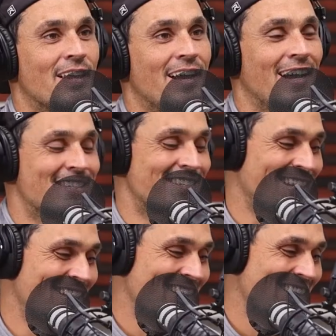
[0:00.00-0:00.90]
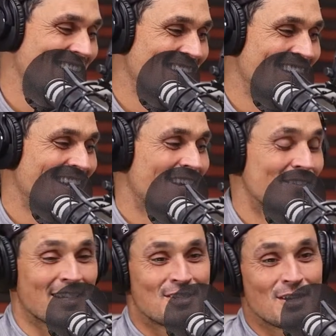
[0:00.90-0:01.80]
the hot seat.
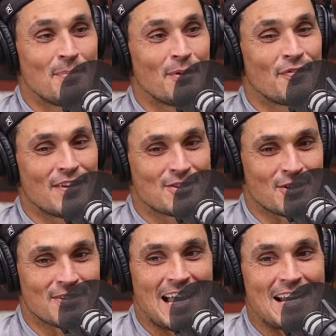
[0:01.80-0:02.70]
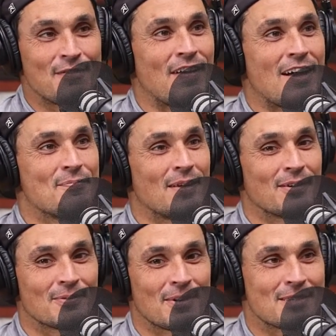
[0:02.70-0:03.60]
It's like Jimbo Fisher, 95
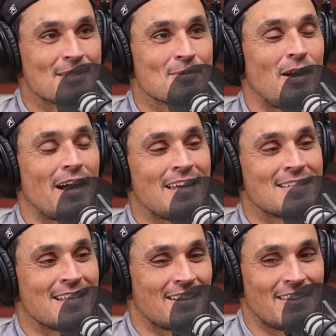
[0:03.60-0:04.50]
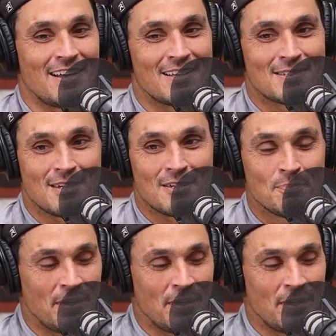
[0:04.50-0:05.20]
million reasons why he's not on the hot seat. But